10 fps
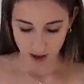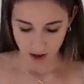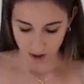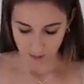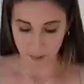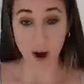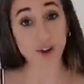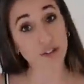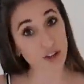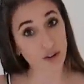Um,
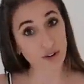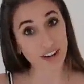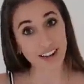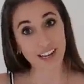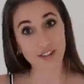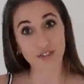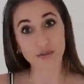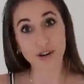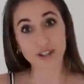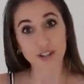also, if
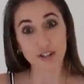you want